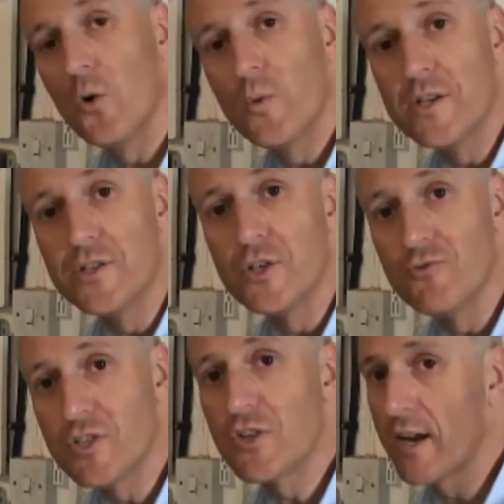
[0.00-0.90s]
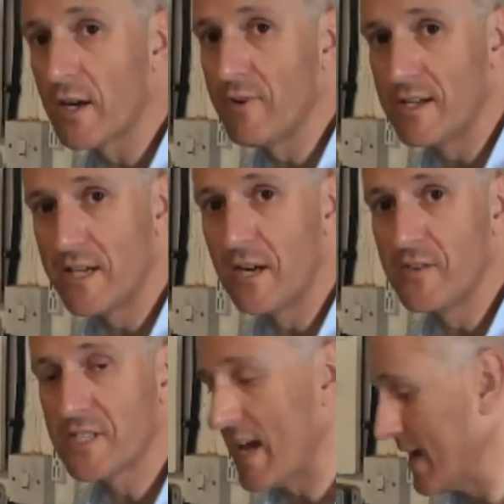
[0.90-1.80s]
that we do recycle a great deal
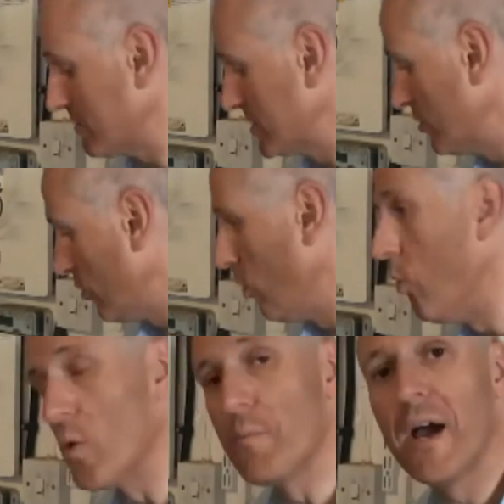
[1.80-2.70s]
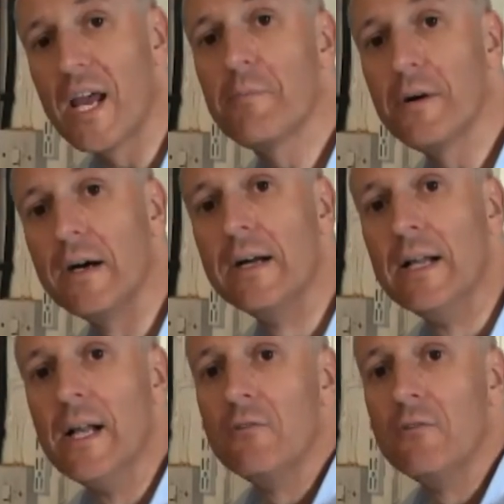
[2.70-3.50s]
in this house, and all the paper